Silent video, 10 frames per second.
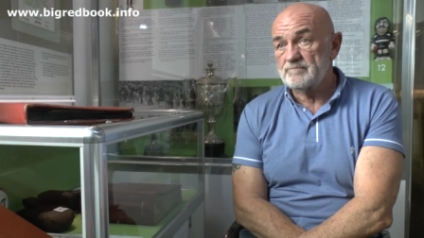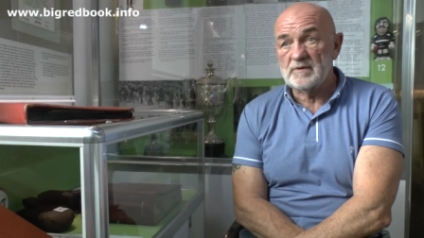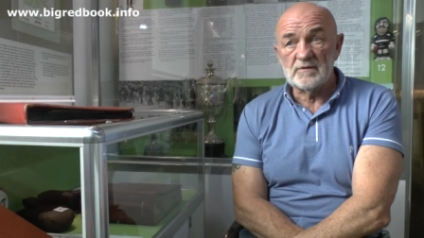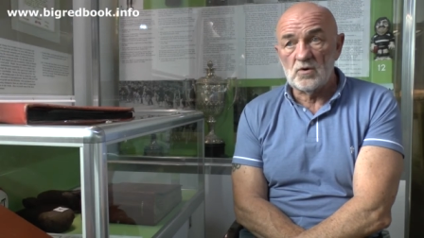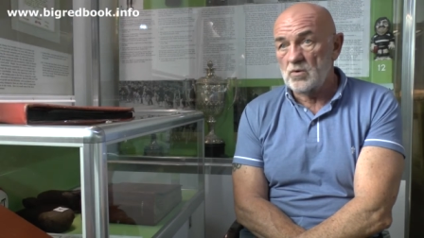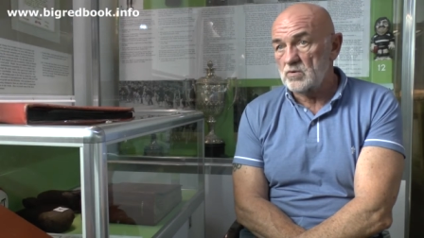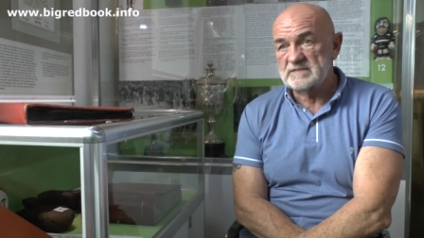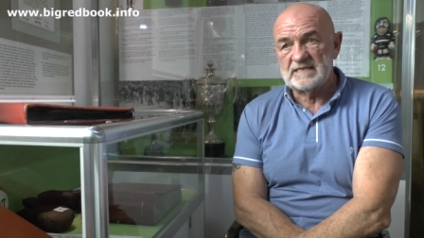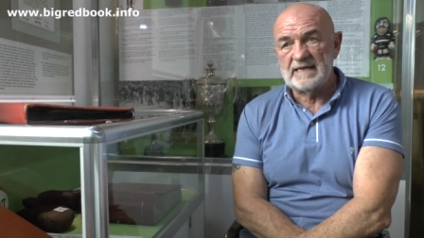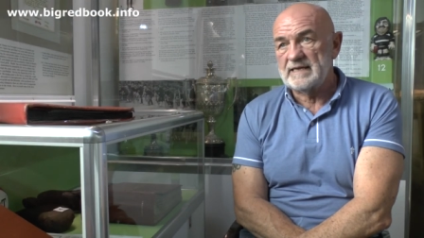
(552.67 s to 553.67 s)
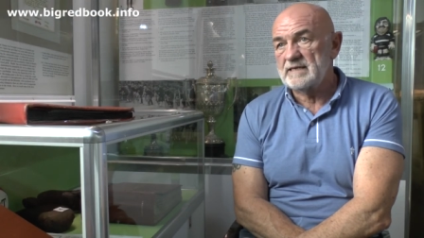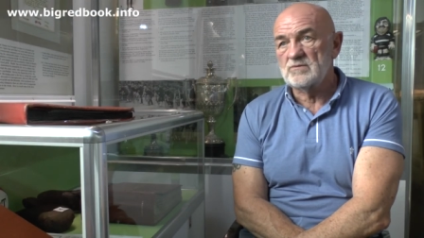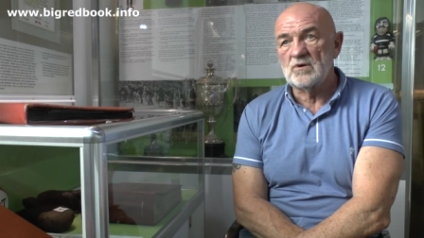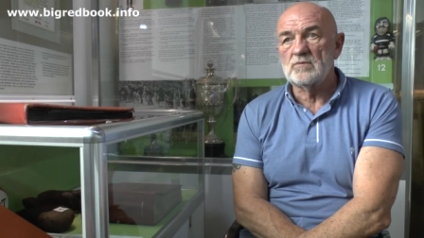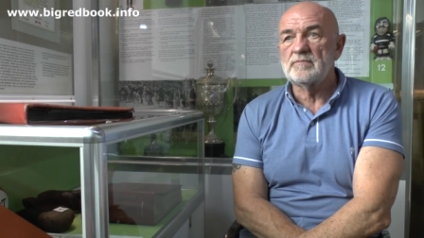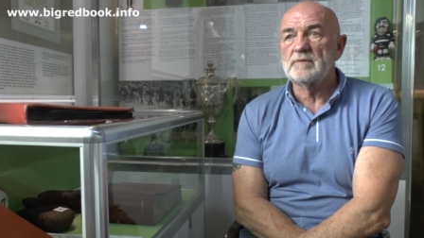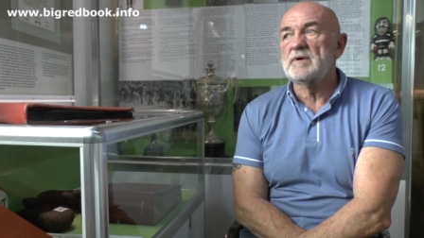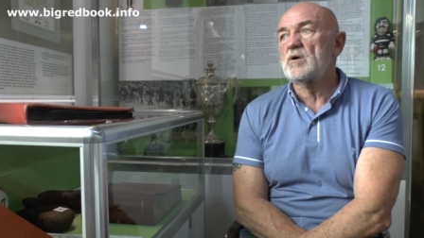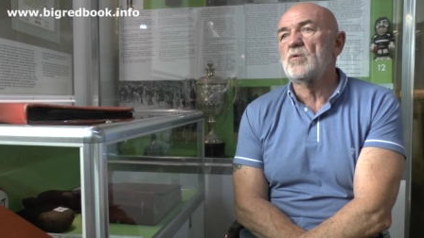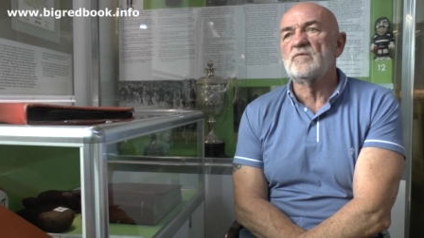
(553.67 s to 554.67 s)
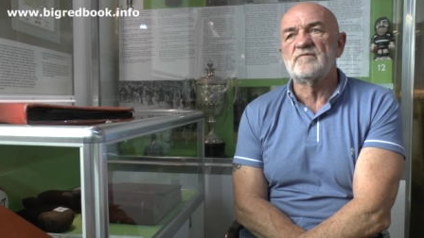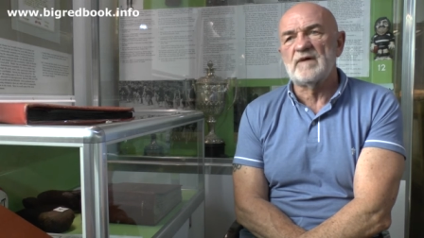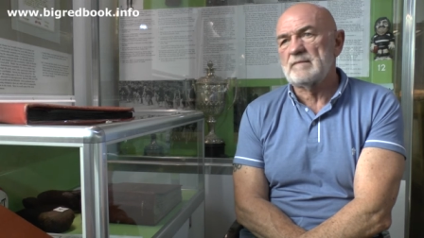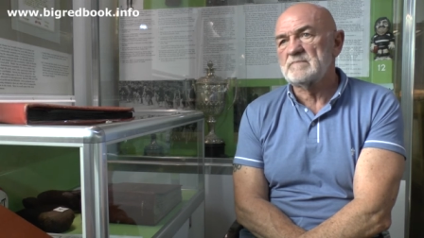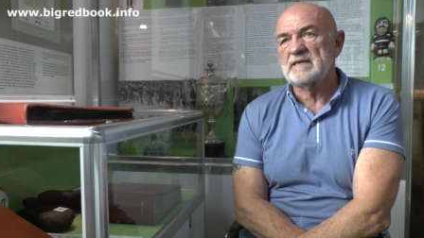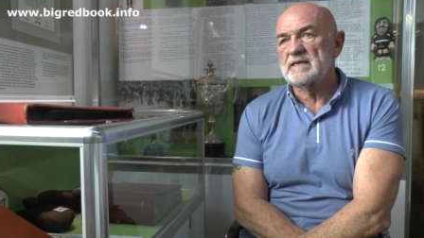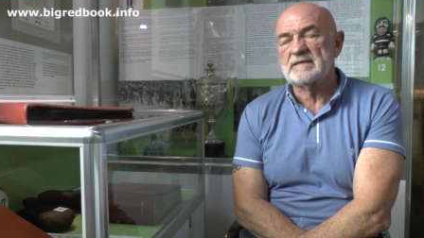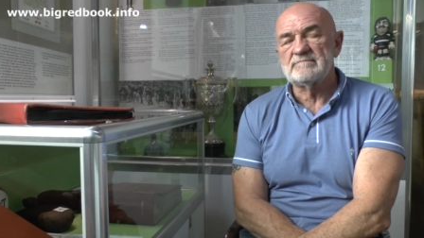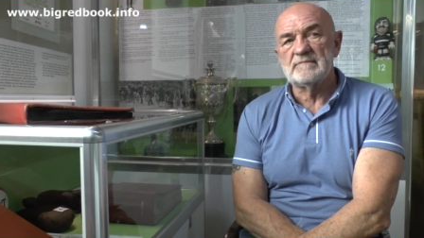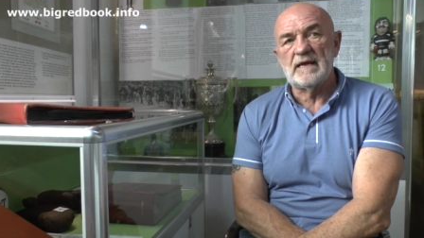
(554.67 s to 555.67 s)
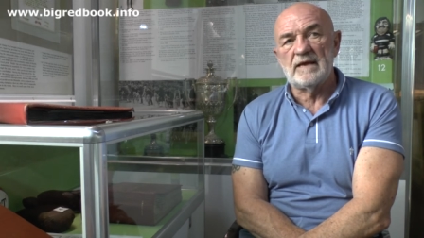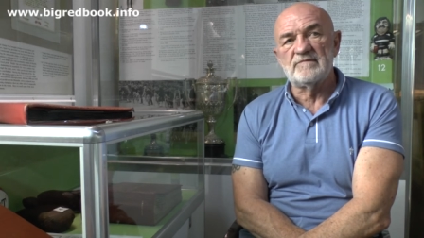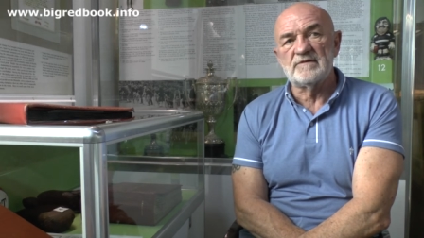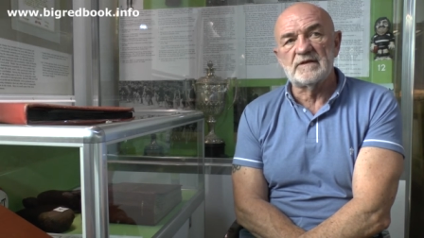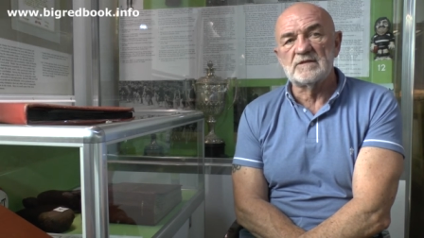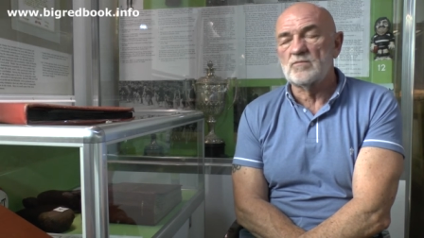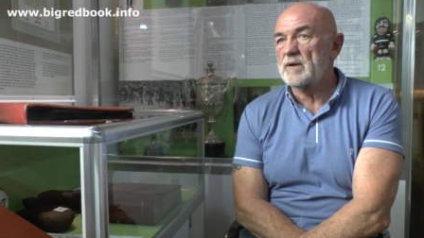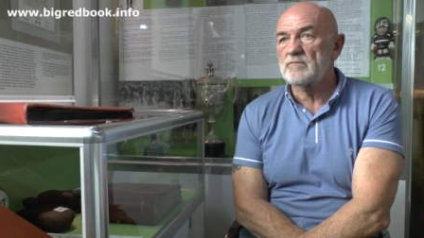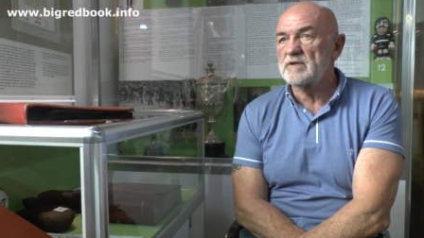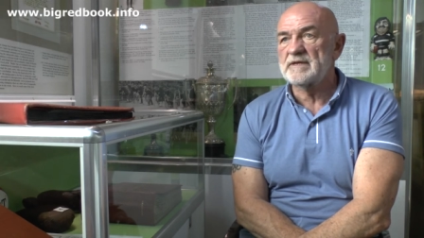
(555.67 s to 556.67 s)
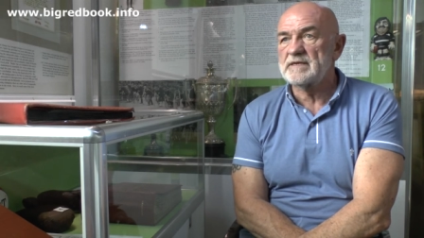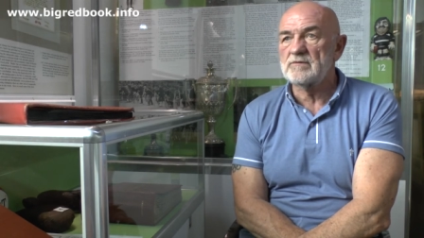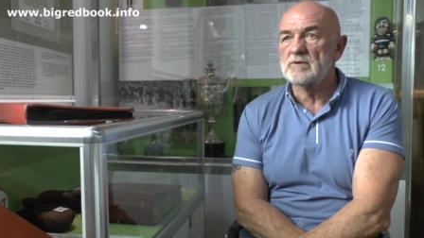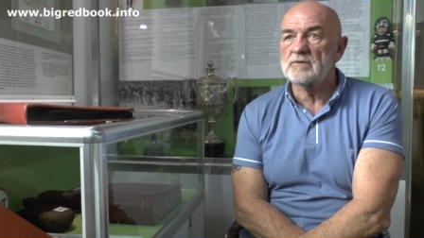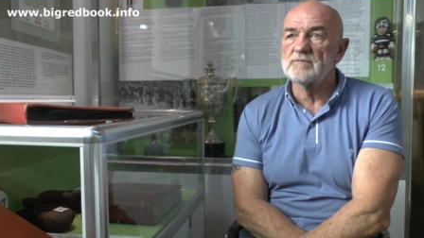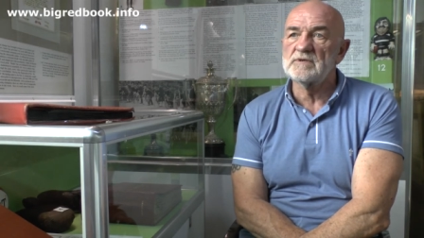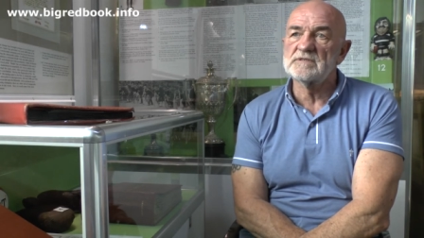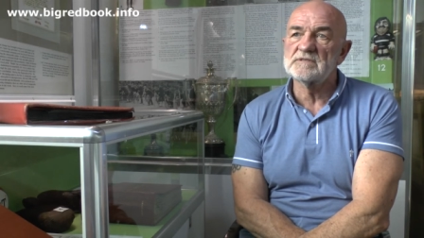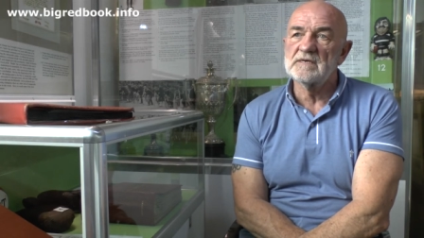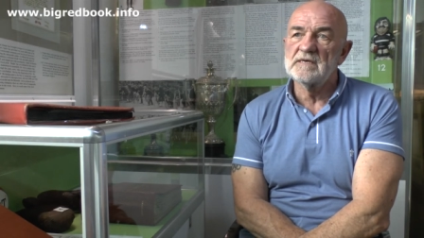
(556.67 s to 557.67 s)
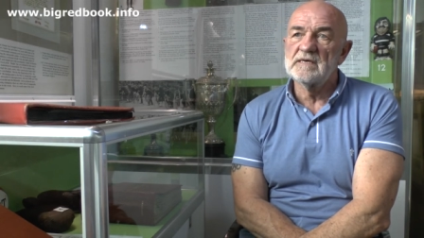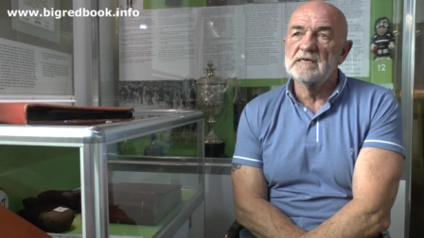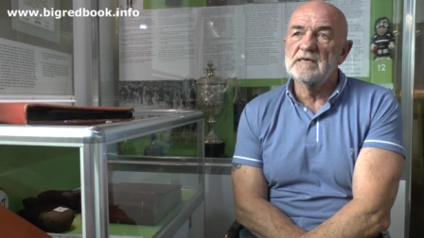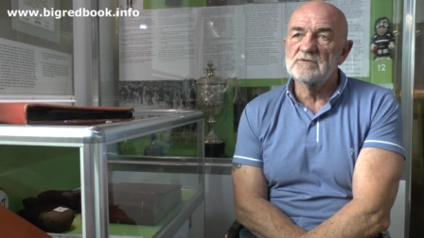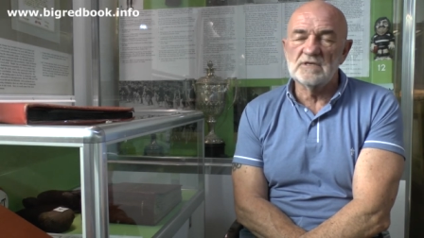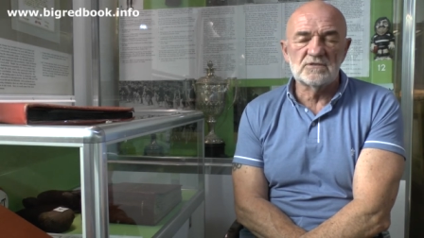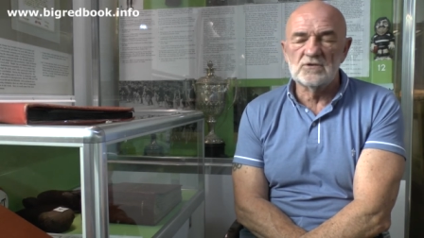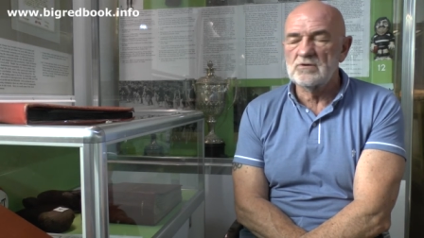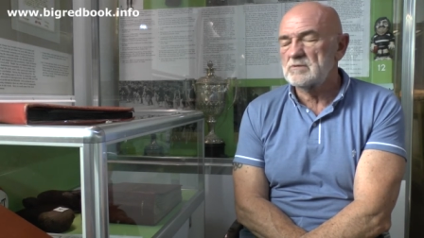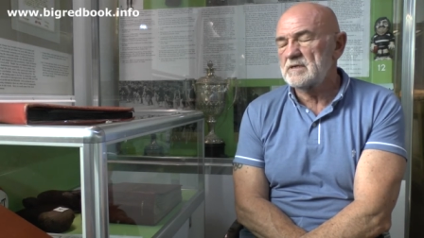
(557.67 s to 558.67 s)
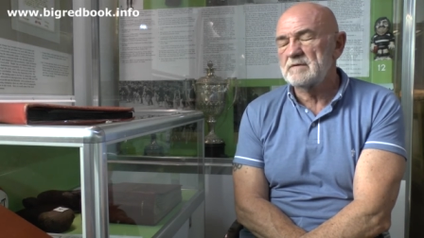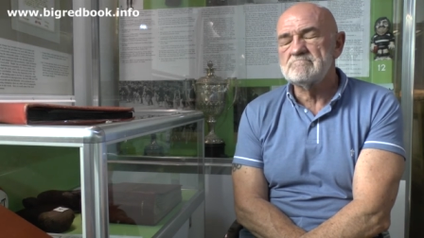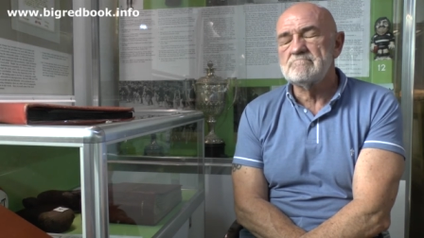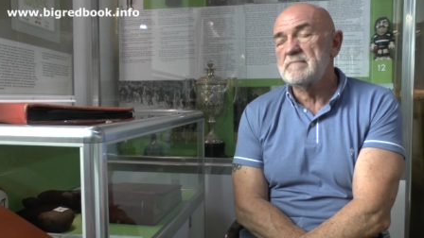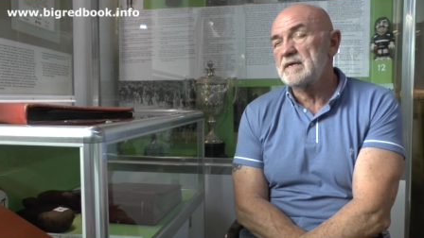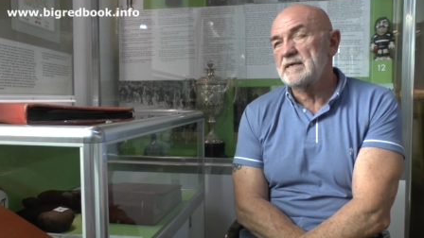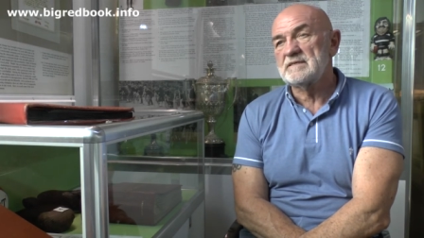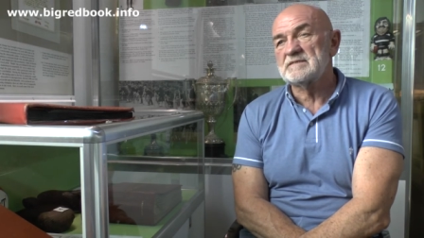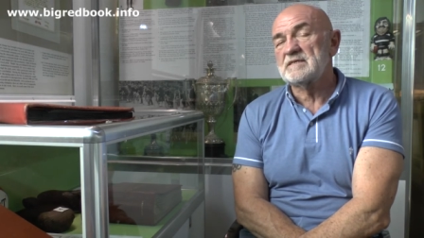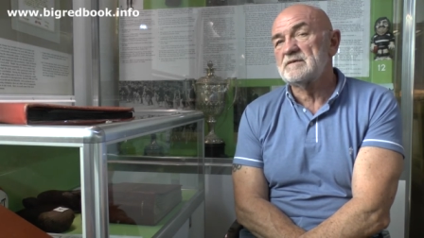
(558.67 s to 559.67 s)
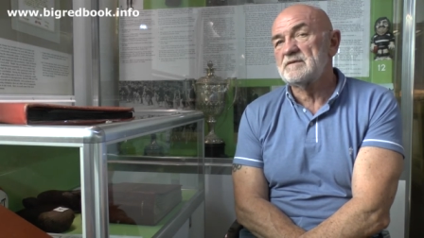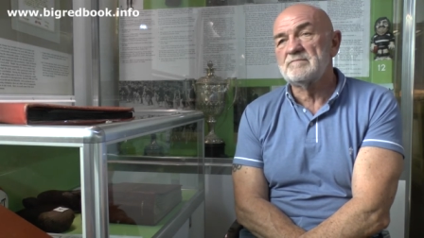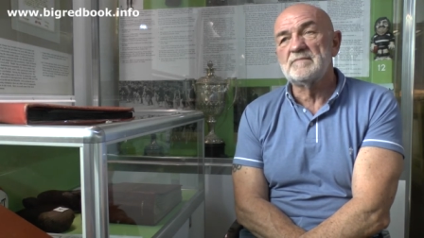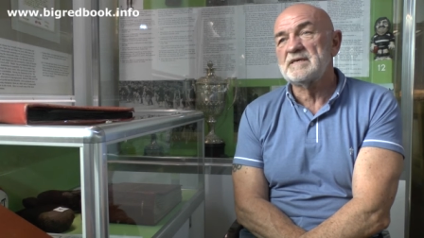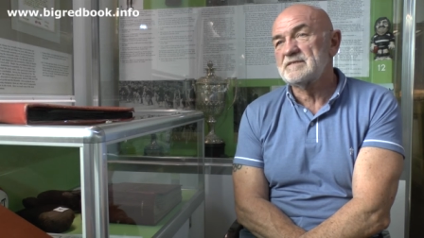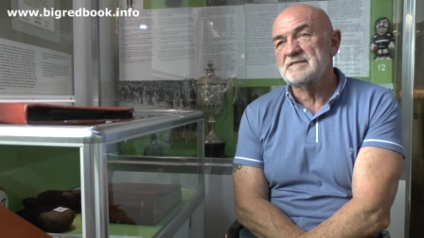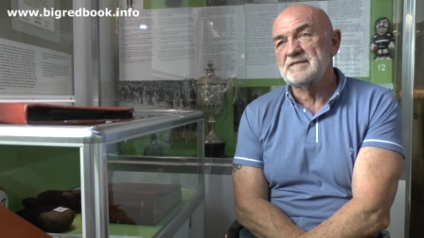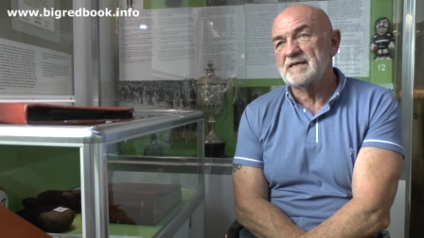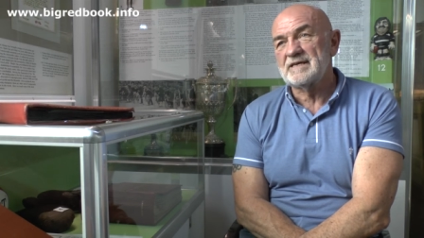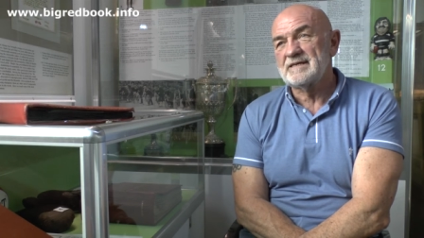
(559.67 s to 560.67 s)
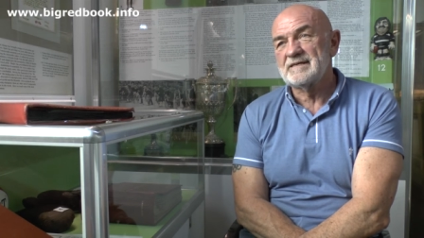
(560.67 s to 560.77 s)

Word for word: by the whole day, you know, by my whole family and everything that went with it, you know, it was it was just totally amazing, an amazing day.